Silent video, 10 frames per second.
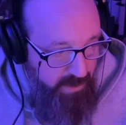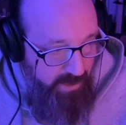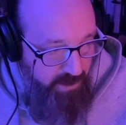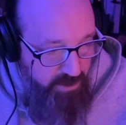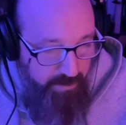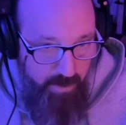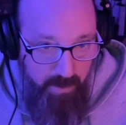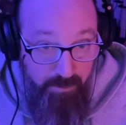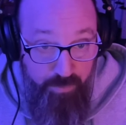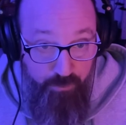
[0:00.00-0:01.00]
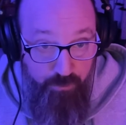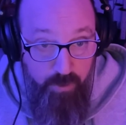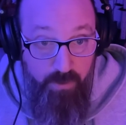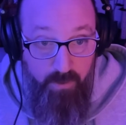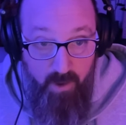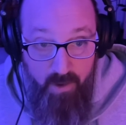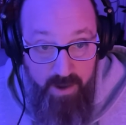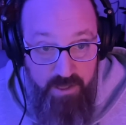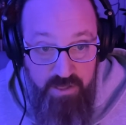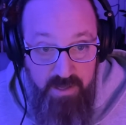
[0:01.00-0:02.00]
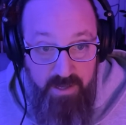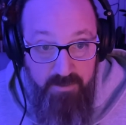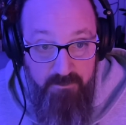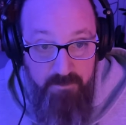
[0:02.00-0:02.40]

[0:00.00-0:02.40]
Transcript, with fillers: It's a, a brutal honesty.